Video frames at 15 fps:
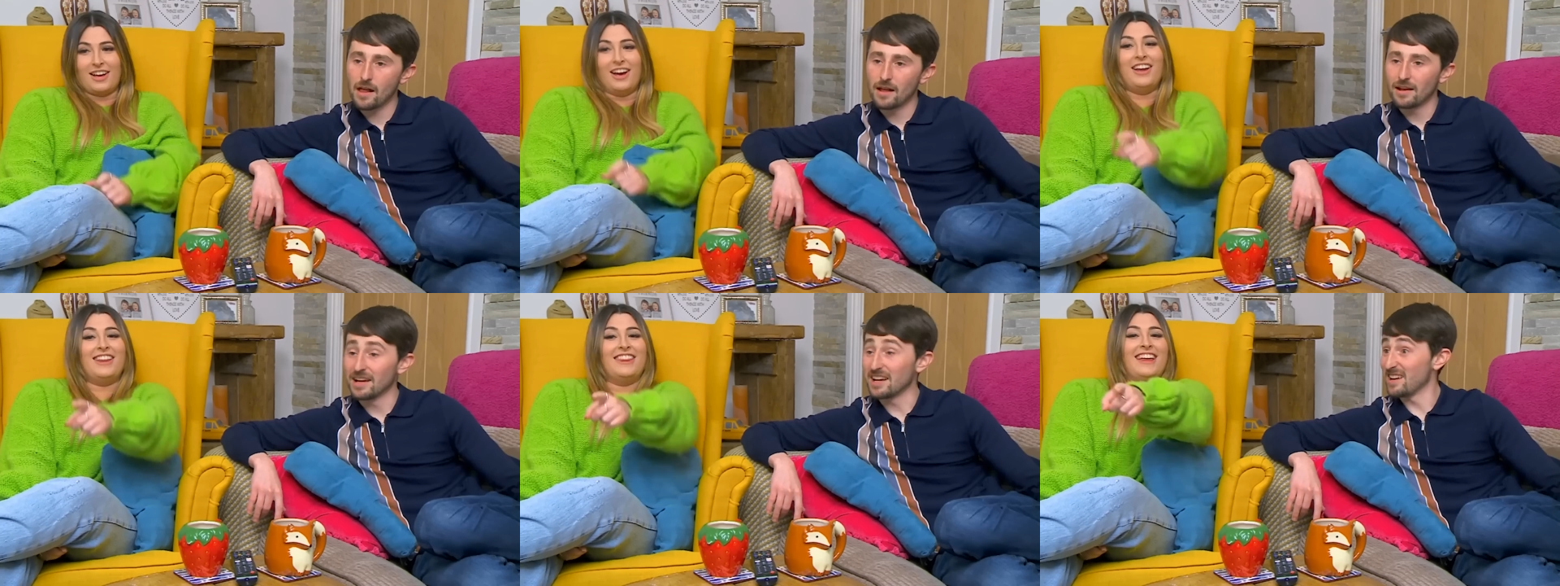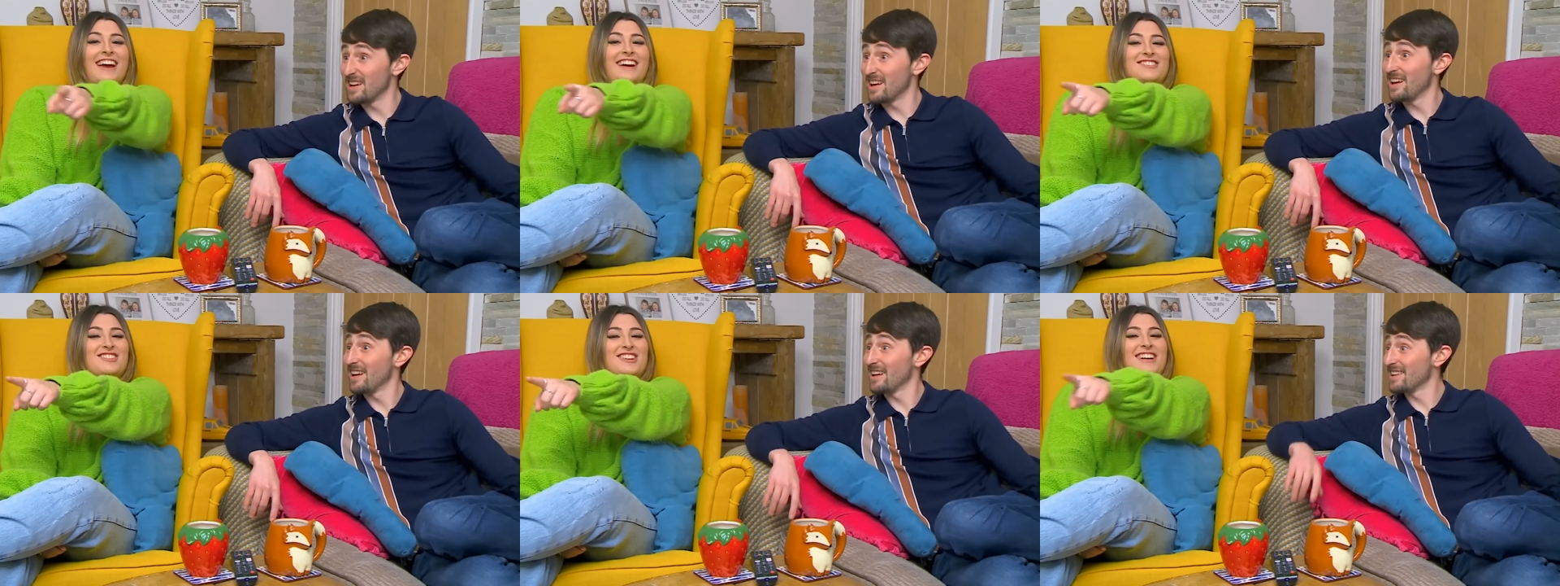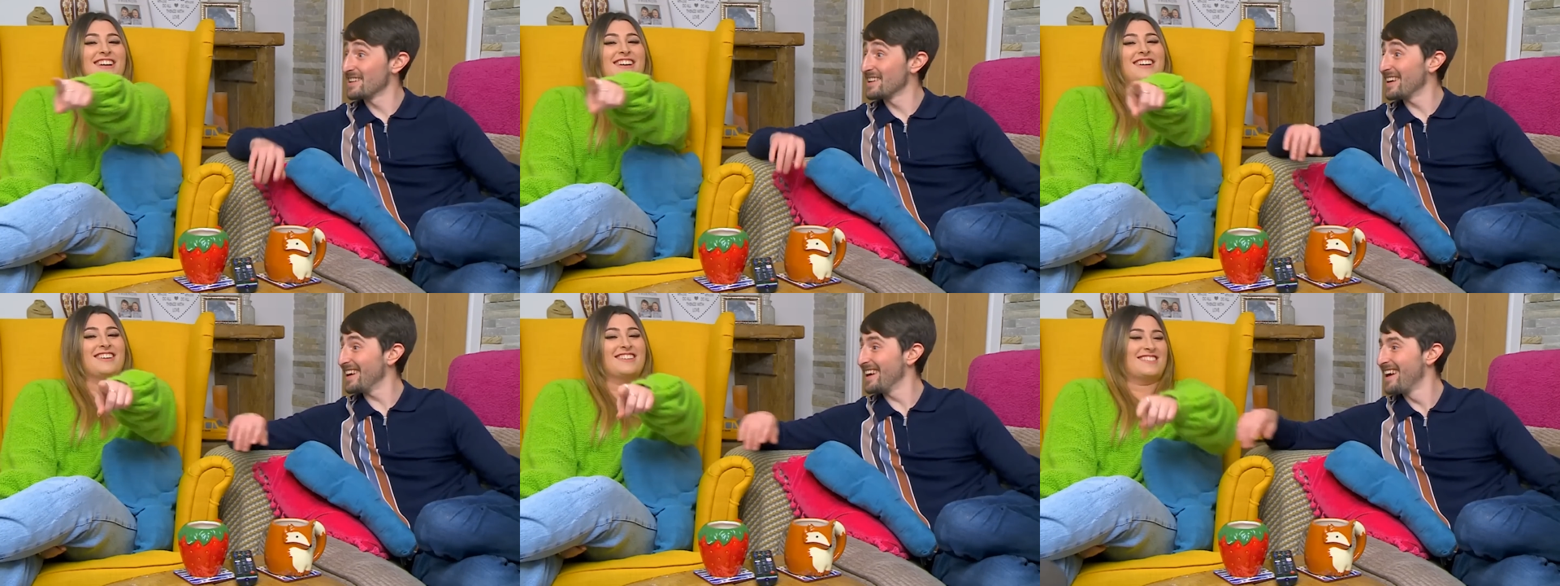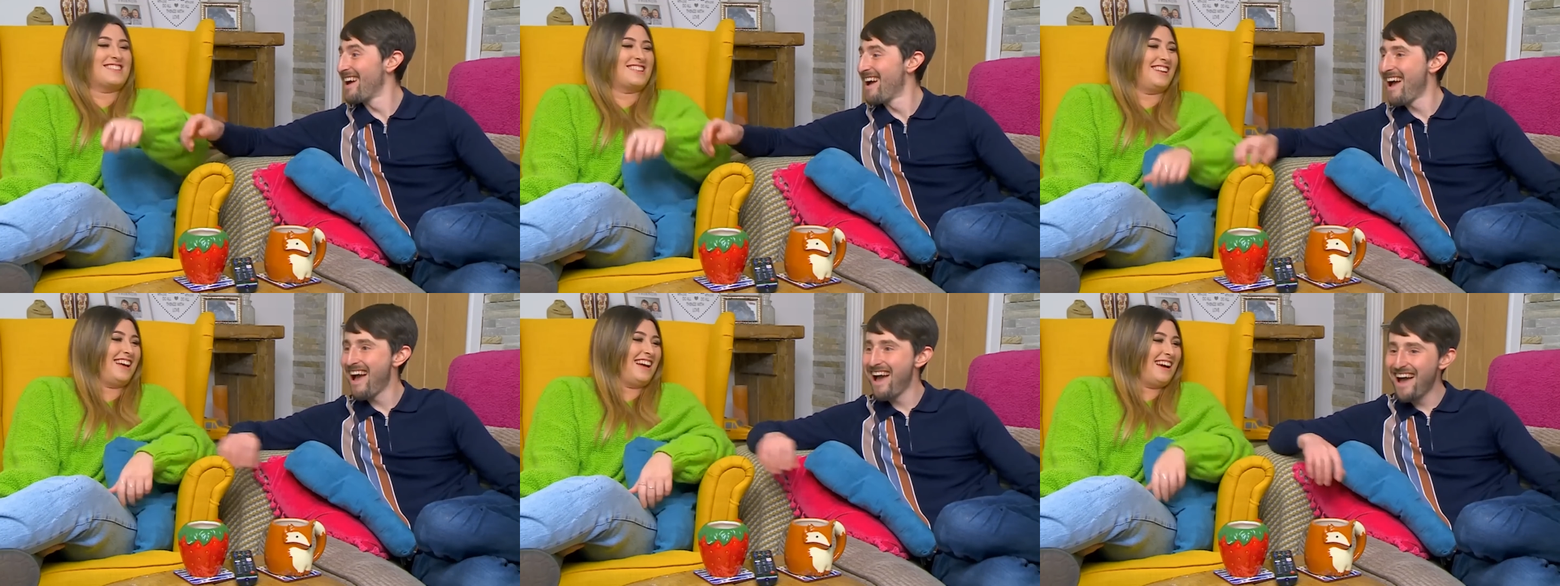Speaker 1: They're trying not
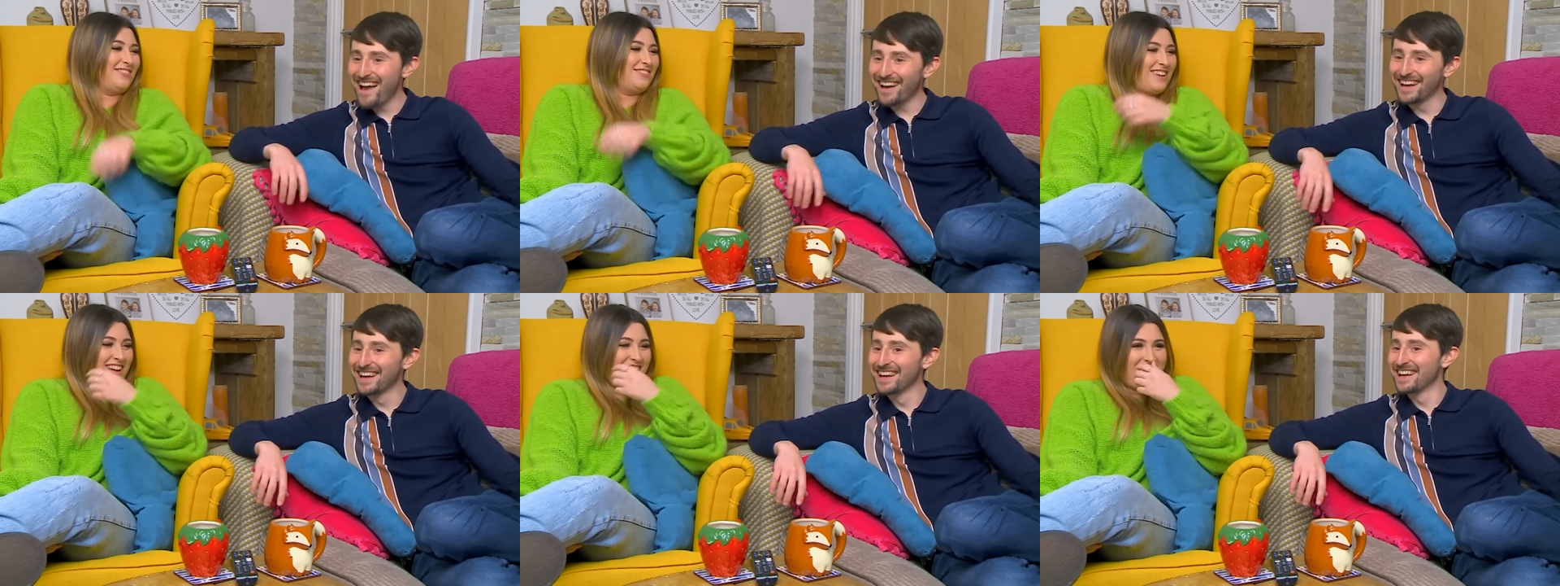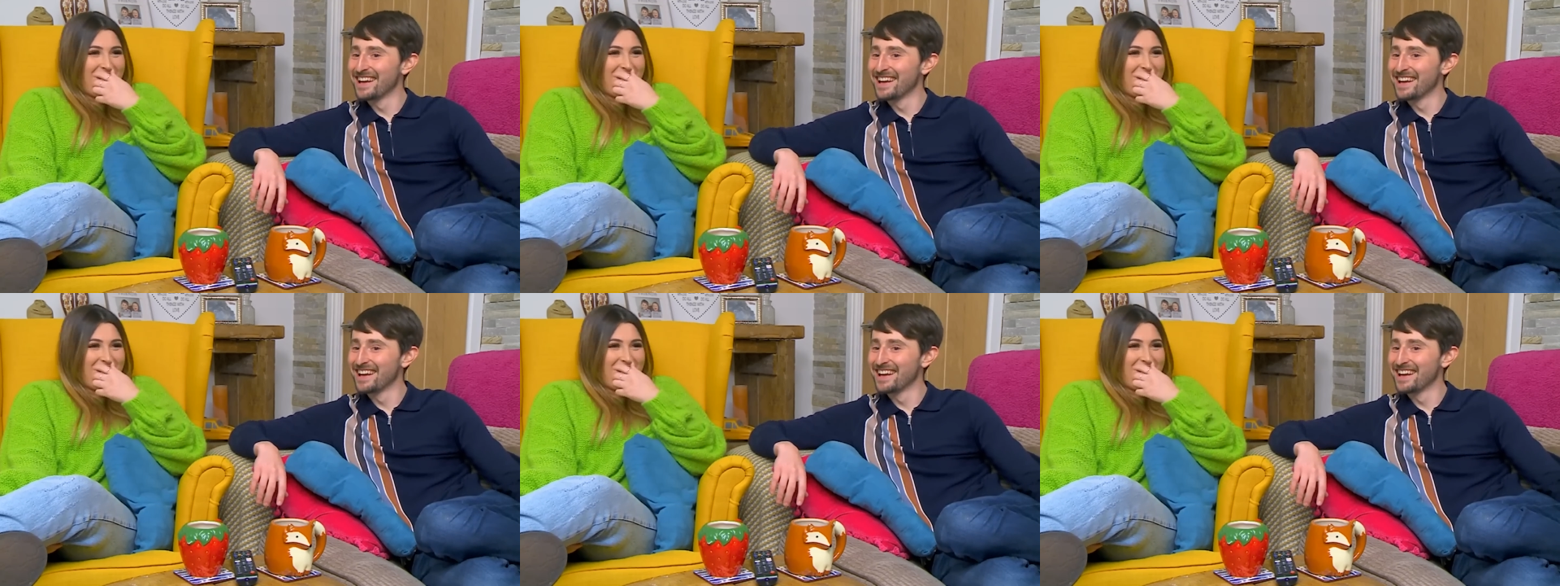to laugh.